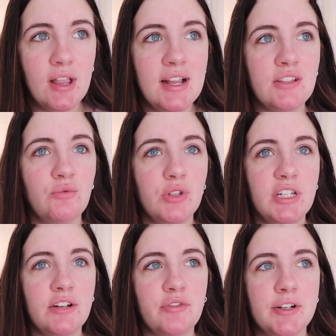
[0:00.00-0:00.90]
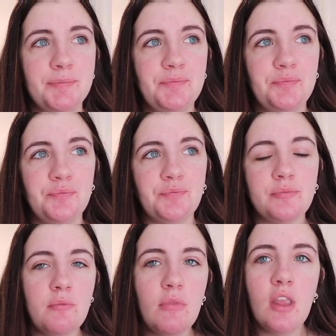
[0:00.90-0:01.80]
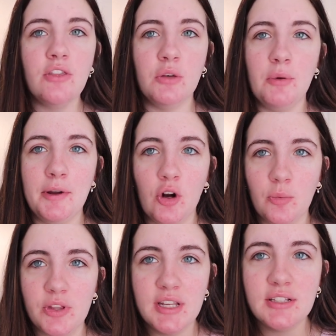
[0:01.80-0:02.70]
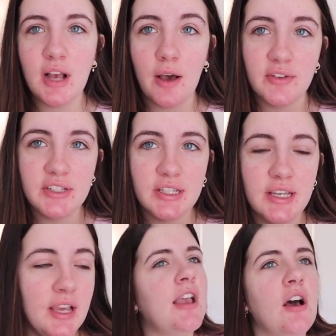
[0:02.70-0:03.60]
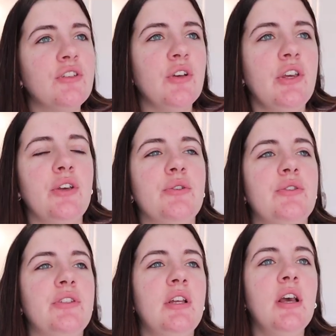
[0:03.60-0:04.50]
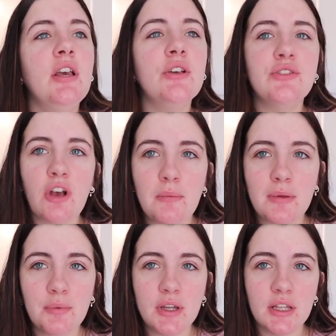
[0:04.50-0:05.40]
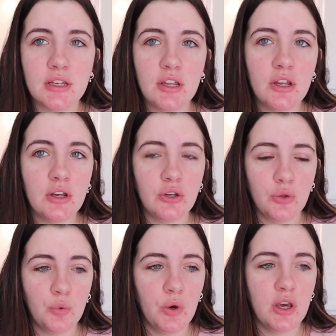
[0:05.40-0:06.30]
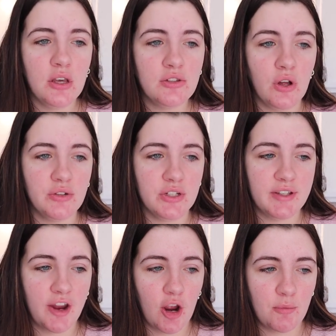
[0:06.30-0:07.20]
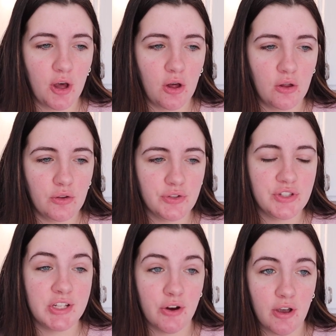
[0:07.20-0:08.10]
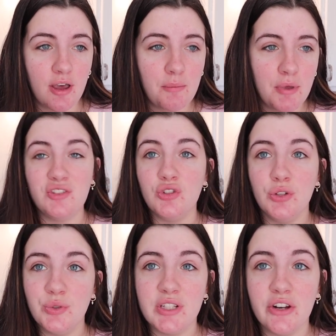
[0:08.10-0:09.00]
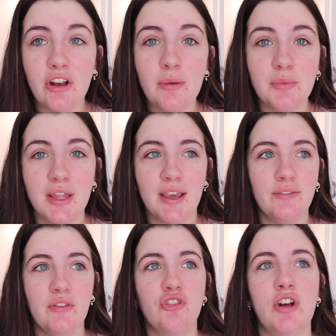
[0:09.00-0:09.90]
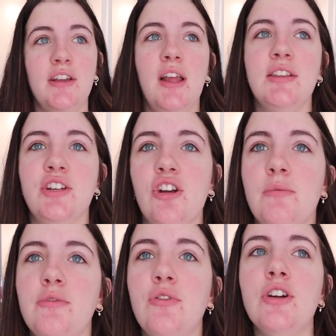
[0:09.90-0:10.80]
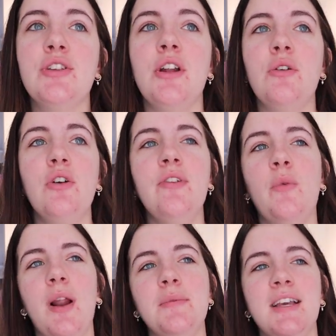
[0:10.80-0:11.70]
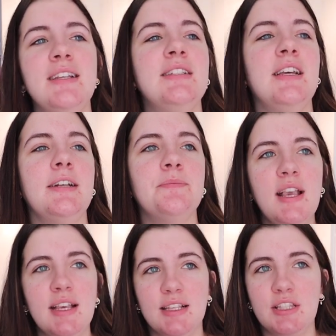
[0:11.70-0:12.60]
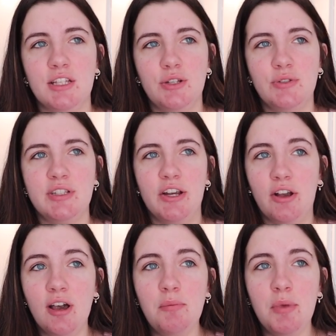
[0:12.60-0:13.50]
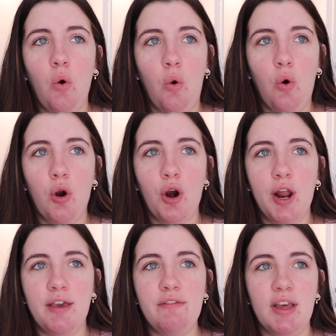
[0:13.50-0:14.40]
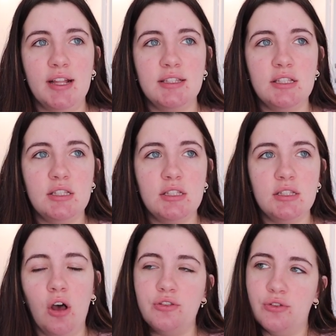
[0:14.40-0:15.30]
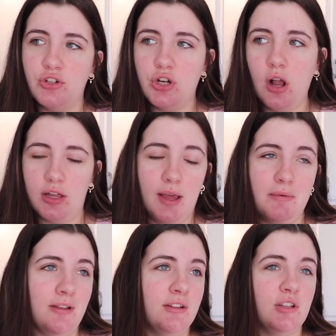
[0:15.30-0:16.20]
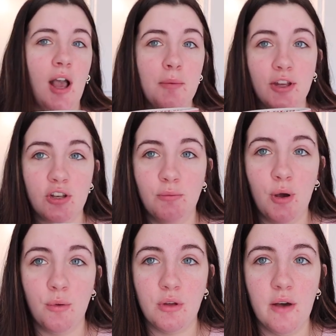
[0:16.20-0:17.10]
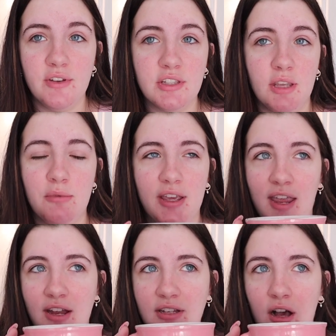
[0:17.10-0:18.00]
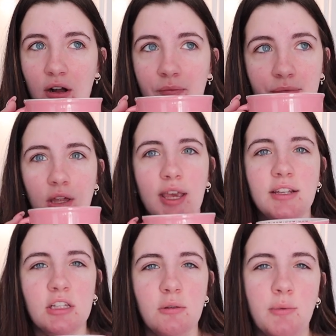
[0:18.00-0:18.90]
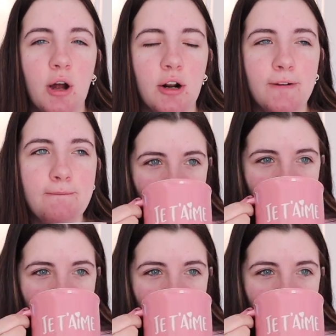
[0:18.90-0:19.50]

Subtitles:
It's really different than what my normal is, obviously. I also used, you saw me put in new salted caramel syrup. It's new syrup, like I've never tried that syrup before. So I don't know if what I'm tasting is the new syrup or if it's also the chocolate. I mean, it's a combination of both, obviously, but I can't tell them apart.